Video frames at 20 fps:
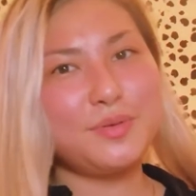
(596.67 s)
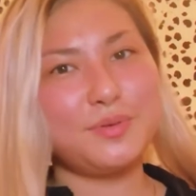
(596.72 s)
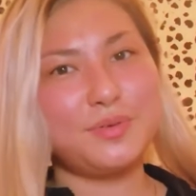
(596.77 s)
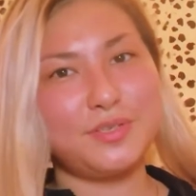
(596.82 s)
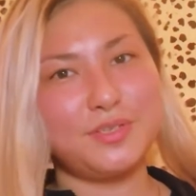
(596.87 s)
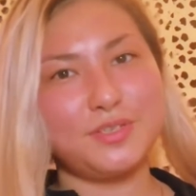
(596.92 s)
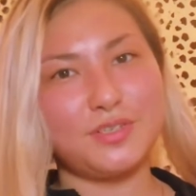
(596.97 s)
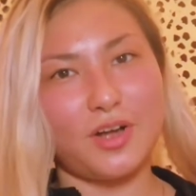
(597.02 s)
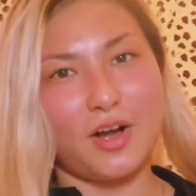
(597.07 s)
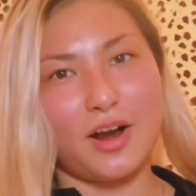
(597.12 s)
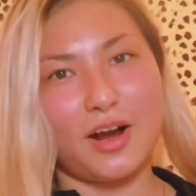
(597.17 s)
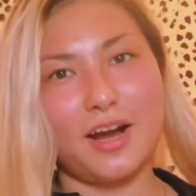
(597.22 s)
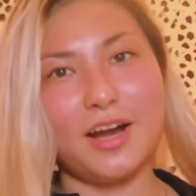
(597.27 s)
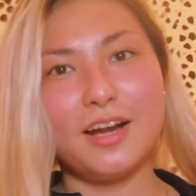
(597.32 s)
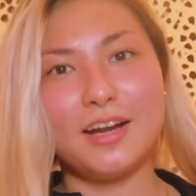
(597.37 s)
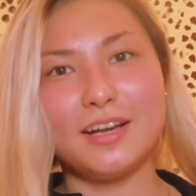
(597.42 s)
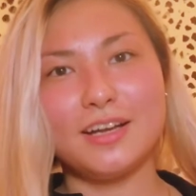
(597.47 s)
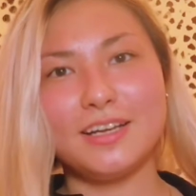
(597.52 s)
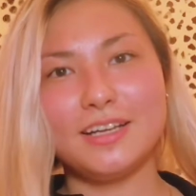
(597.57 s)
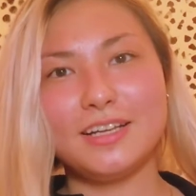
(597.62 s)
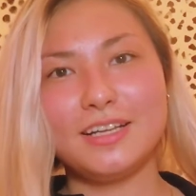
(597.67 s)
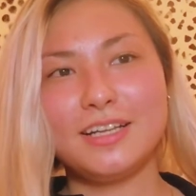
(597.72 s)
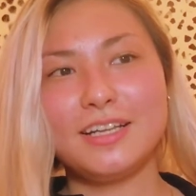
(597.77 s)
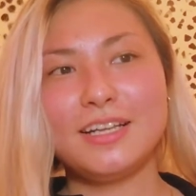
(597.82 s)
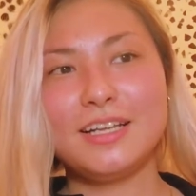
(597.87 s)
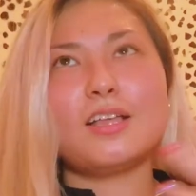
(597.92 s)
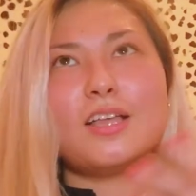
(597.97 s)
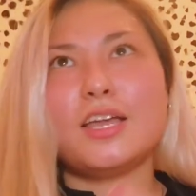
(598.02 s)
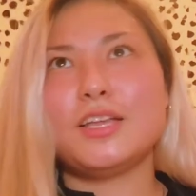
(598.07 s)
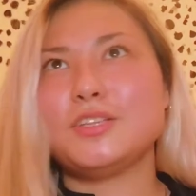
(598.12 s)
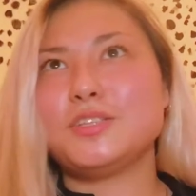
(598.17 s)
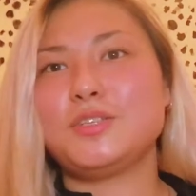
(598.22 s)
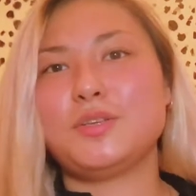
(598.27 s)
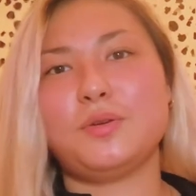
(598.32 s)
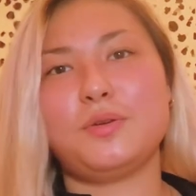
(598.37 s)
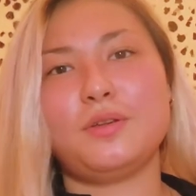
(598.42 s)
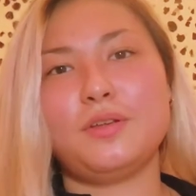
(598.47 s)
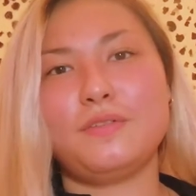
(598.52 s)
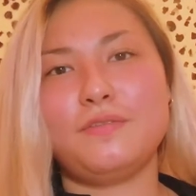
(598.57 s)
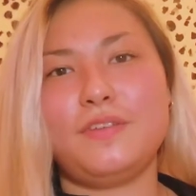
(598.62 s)
start
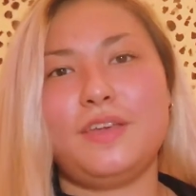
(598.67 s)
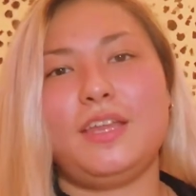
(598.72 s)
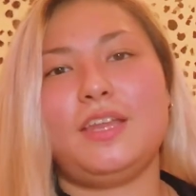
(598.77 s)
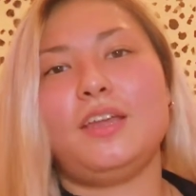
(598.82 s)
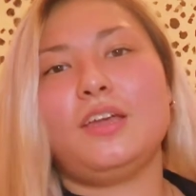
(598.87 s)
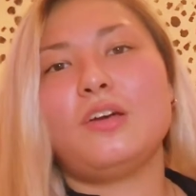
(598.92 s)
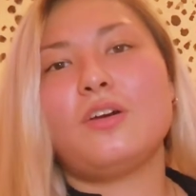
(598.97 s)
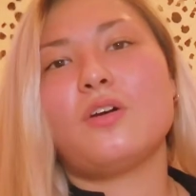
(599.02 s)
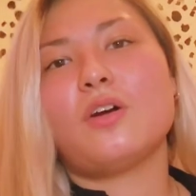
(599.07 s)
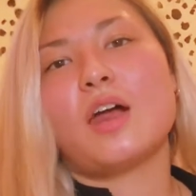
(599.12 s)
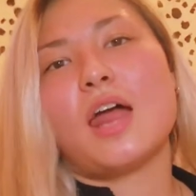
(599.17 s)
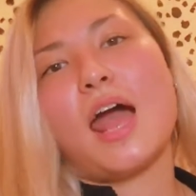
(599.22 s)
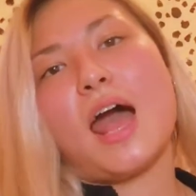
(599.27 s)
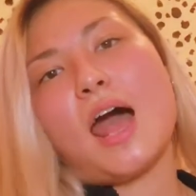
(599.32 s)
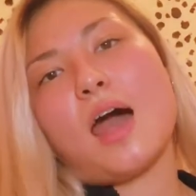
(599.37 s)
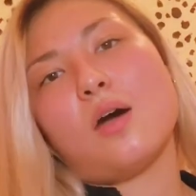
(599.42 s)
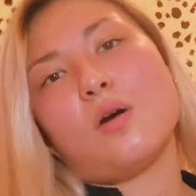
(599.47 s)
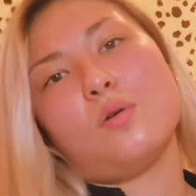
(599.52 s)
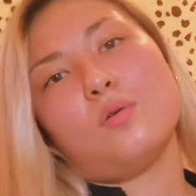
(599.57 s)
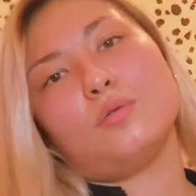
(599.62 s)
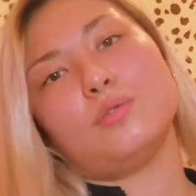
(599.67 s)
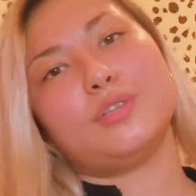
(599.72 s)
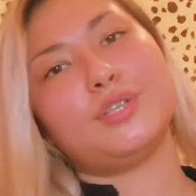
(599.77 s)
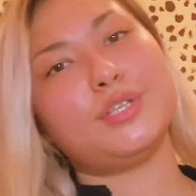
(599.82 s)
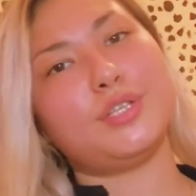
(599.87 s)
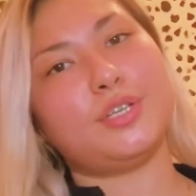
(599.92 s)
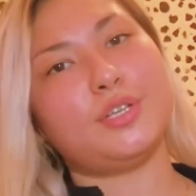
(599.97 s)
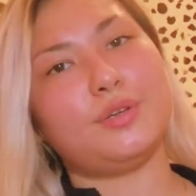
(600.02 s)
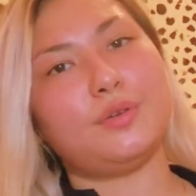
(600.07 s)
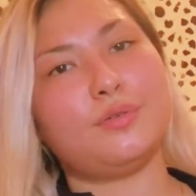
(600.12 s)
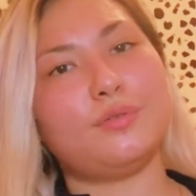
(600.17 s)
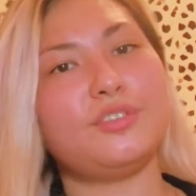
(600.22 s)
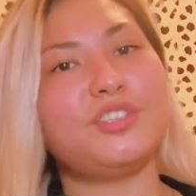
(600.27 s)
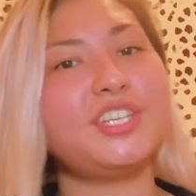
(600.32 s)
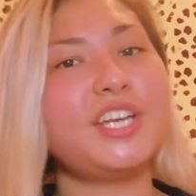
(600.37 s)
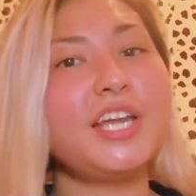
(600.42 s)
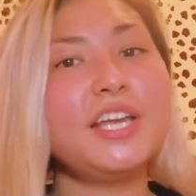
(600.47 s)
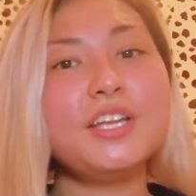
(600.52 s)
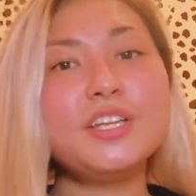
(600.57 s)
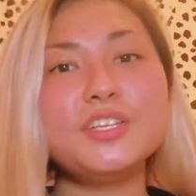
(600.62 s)
intuitive eating or how to
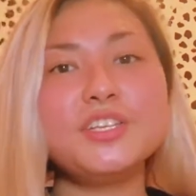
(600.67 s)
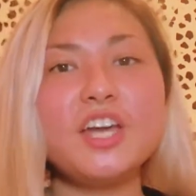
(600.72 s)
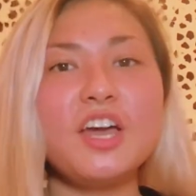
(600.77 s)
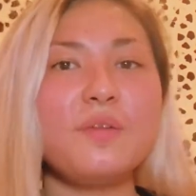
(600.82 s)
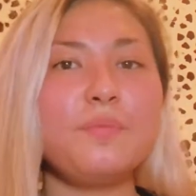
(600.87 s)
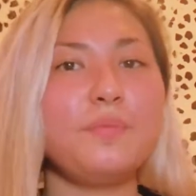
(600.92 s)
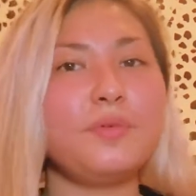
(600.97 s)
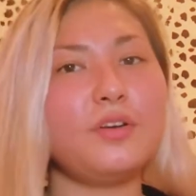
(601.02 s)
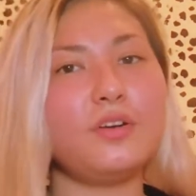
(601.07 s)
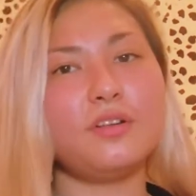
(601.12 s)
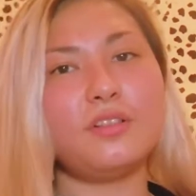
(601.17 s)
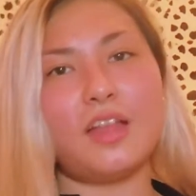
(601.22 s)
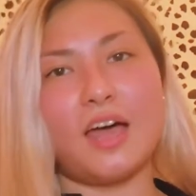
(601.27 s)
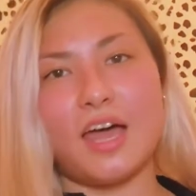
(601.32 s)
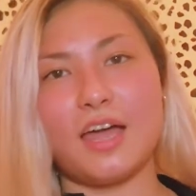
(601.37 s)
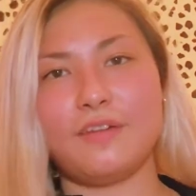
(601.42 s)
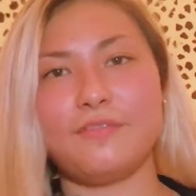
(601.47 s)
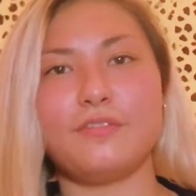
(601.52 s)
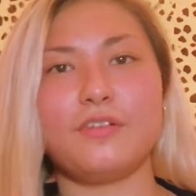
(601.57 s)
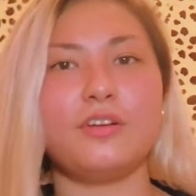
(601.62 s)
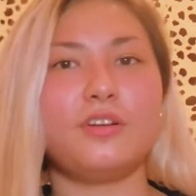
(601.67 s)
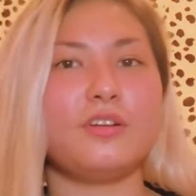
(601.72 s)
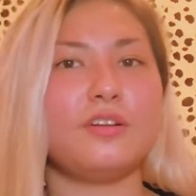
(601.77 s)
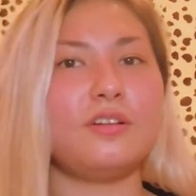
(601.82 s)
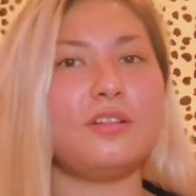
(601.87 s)
change up your life or your